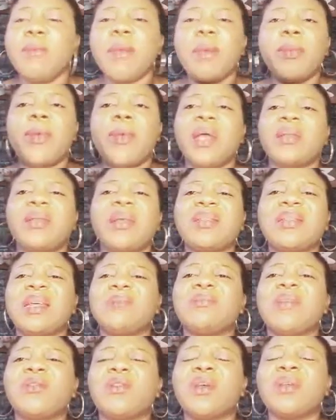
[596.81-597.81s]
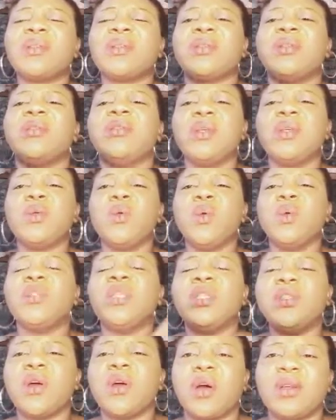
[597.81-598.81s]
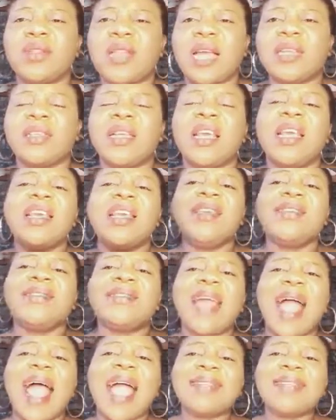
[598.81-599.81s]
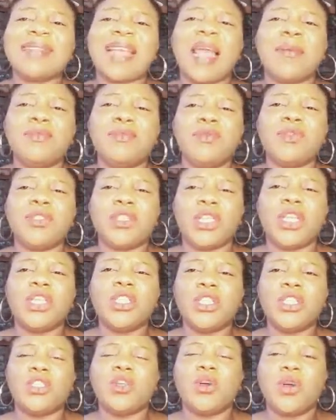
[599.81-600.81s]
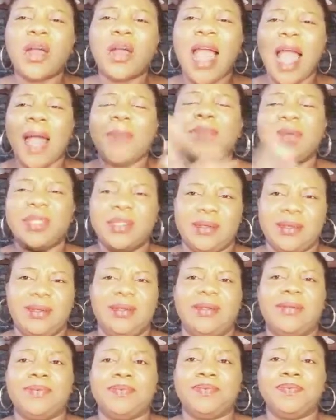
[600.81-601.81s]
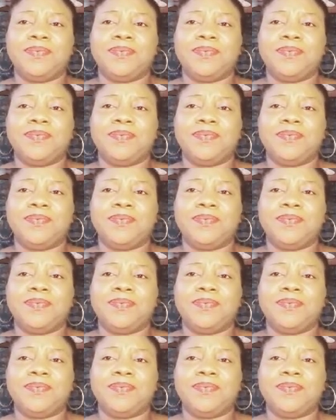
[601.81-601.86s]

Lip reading: Maybe you are that type that don't see the good in others. It's high time you change your habits.